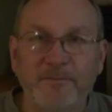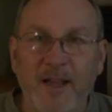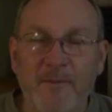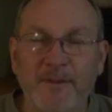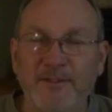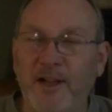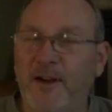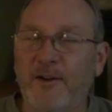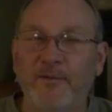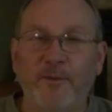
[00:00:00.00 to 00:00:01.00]
I'm a
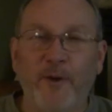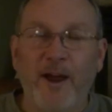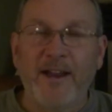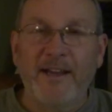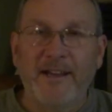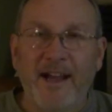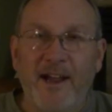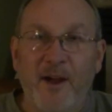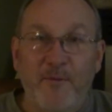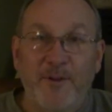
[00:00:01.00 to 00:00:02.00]
sucker for variety. I,
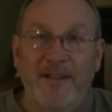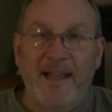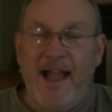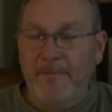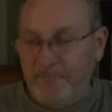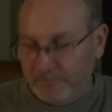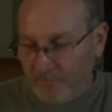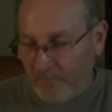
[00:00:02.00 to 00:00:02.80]
I really am.